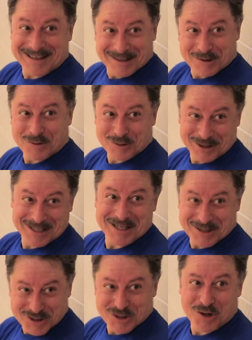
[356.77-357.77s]
And literally,
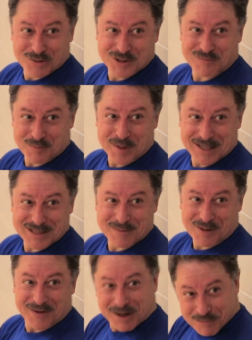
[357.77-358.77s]
Jones for
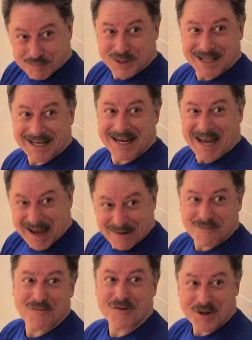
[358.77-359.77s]
basketball. I don't play
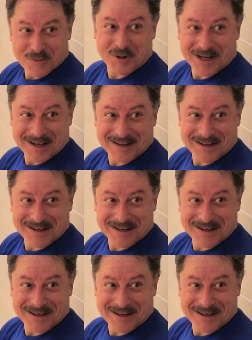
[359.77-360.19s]
every week.